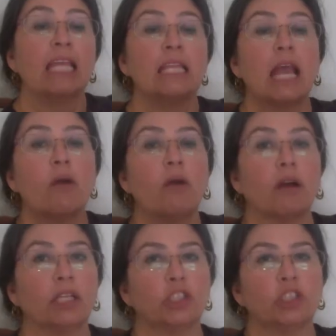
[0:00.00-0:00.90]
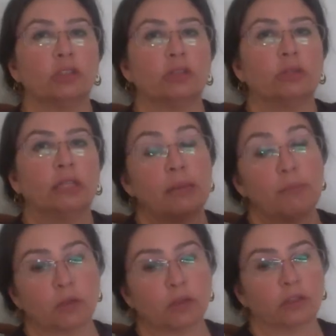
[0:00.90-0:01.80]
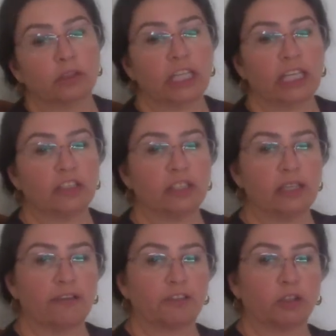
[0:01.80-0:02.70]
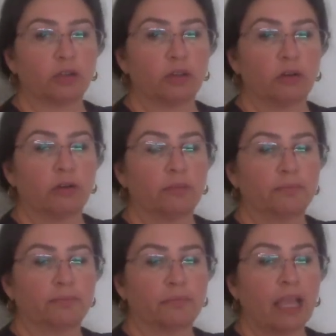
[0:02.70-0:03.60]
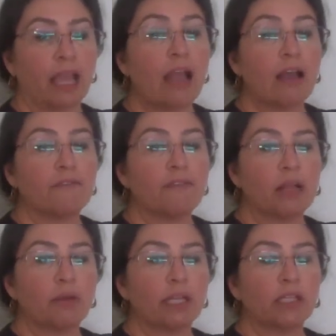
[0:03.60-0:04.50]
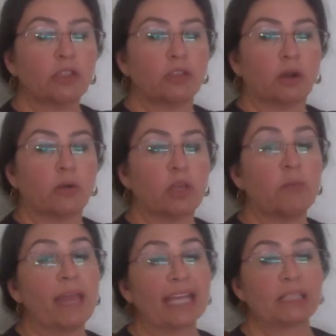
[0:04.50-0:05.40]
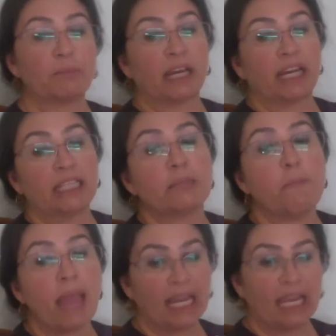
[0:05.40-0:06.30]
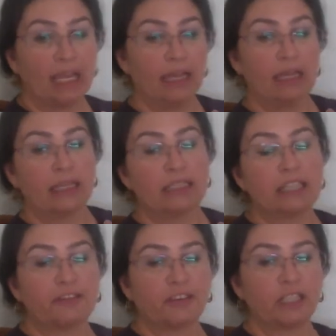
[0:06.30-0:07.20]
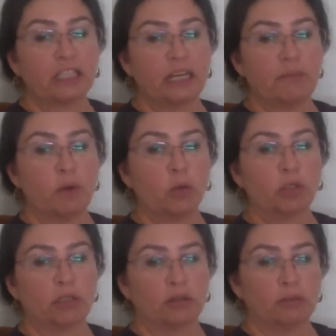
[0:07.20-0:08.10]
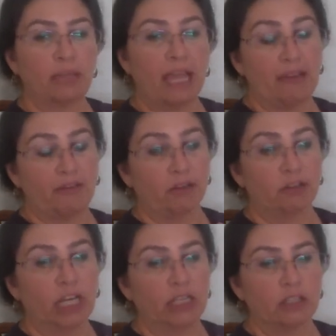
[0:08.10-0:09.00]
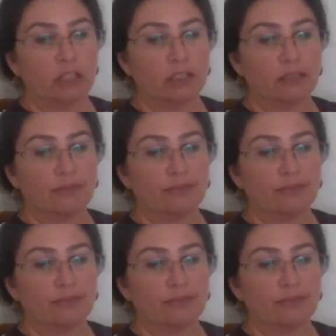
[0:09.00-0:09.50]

Now on to emotional changes after stroke. Following a stroke, you may experience many different and emotional behavioral changes.